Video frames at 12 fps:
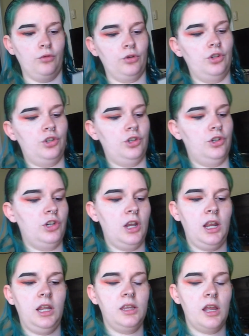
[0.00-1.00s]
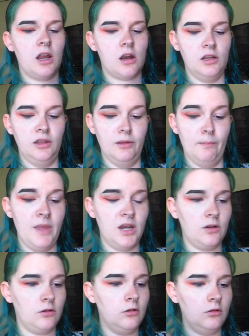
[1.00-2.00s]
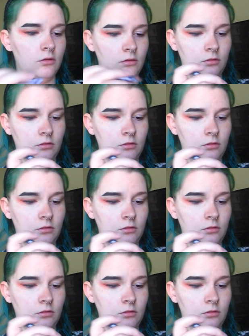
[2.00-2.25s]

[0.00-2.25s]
orange shade there in the middle.